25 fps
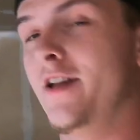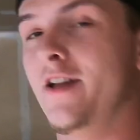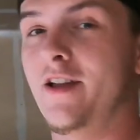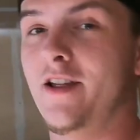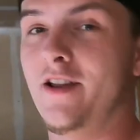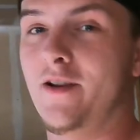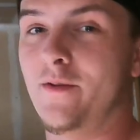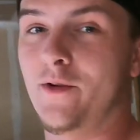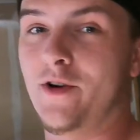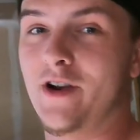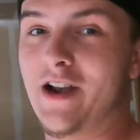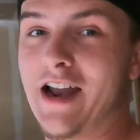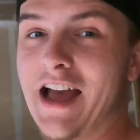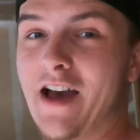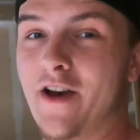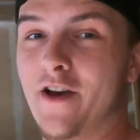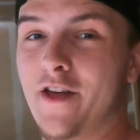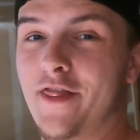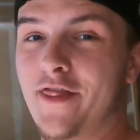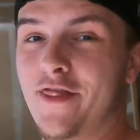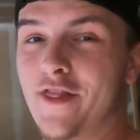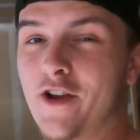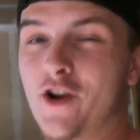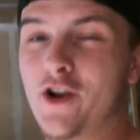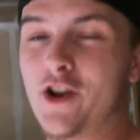We're now
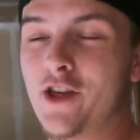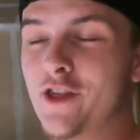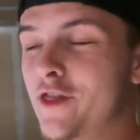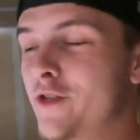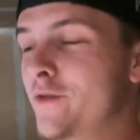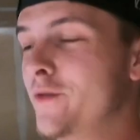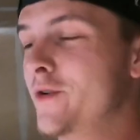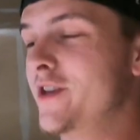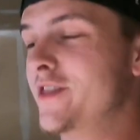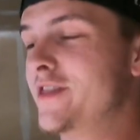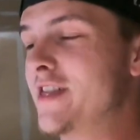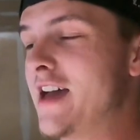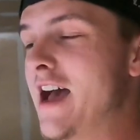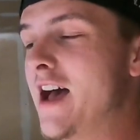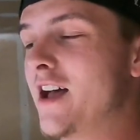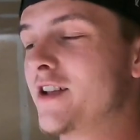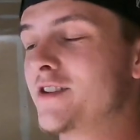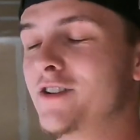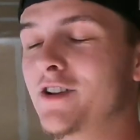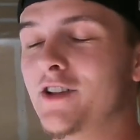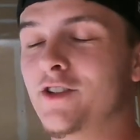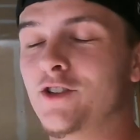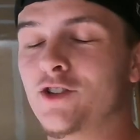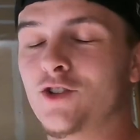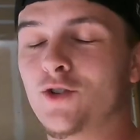at
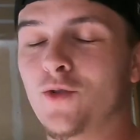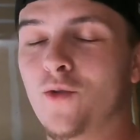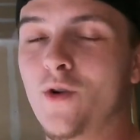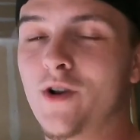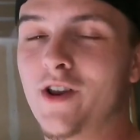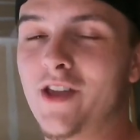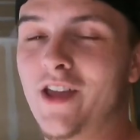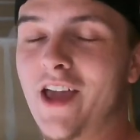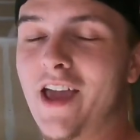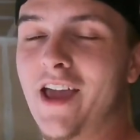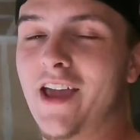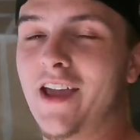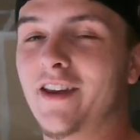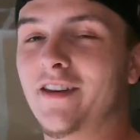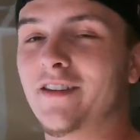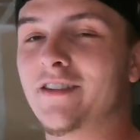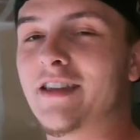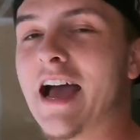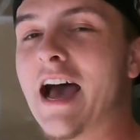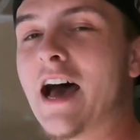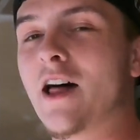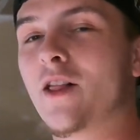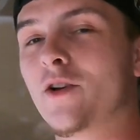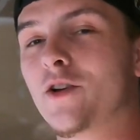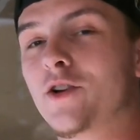
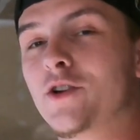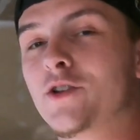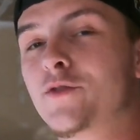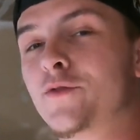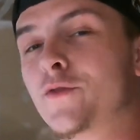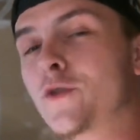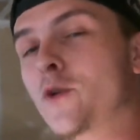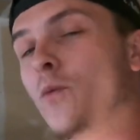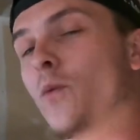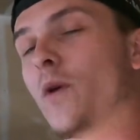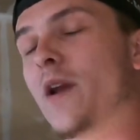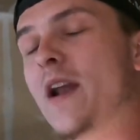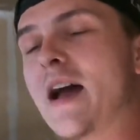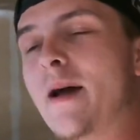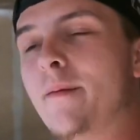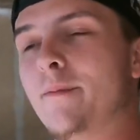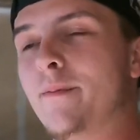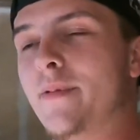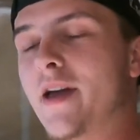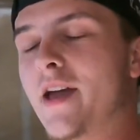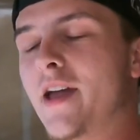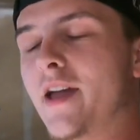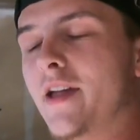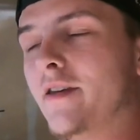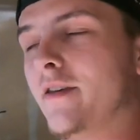$33,028 for what I'm
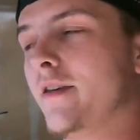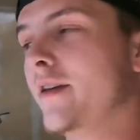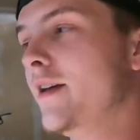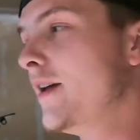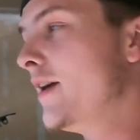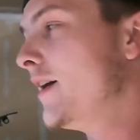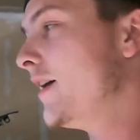paying.